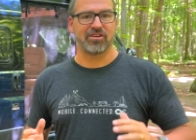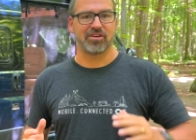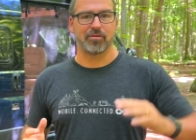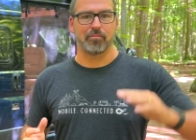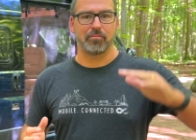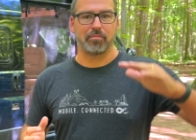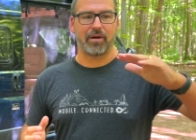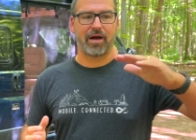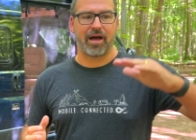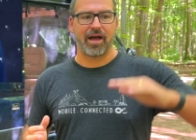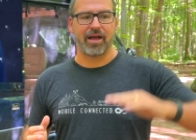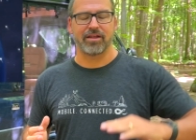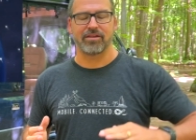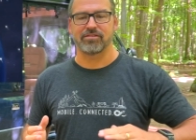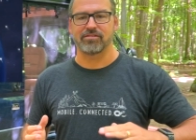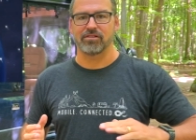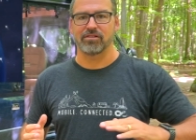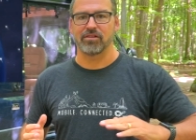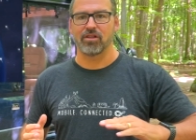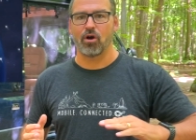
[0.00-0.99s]

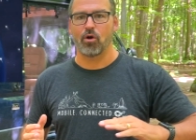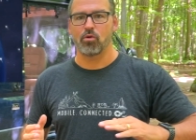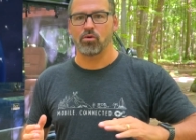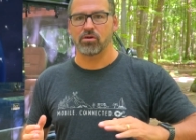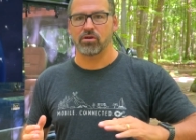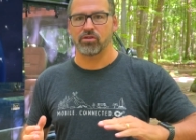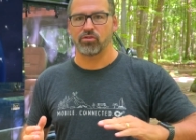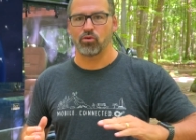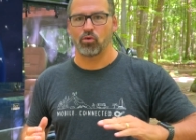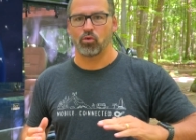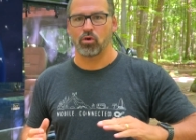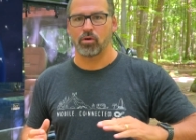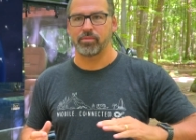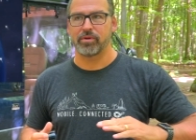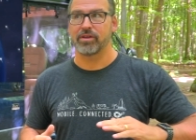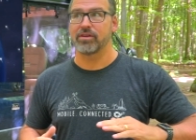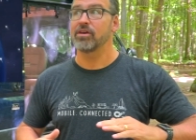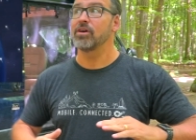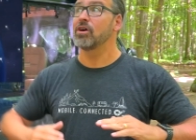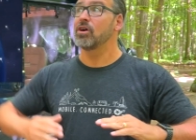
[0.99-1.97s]
combines low Earth
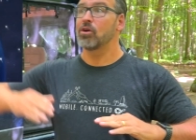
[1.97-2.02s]
orbit